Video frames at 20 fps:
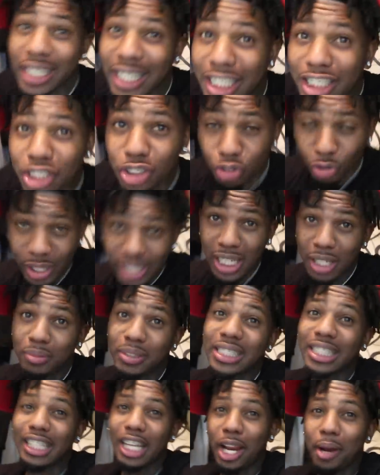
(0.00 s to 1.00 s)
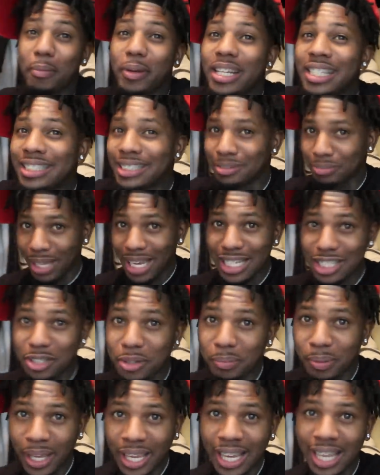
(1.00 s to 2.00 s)
the extreme celebrity smash
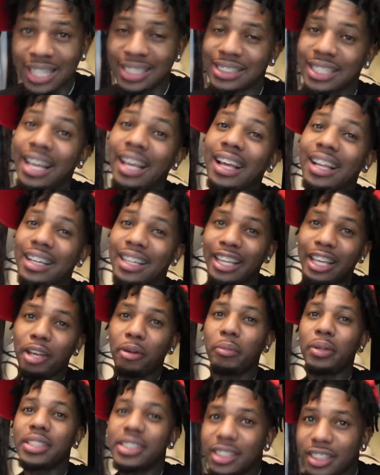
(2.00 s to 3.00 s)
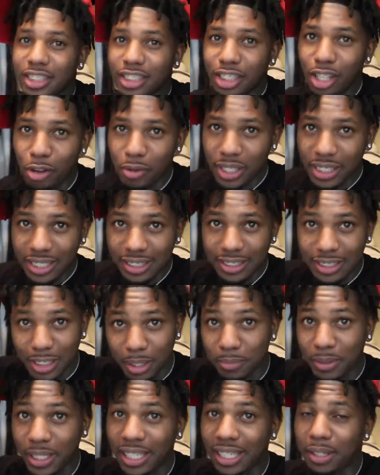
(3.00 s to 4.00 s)
up pass. Lyn went to the store to get
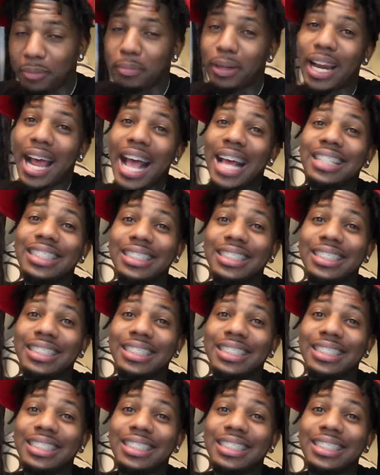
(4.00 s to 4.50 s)
something to eat, but I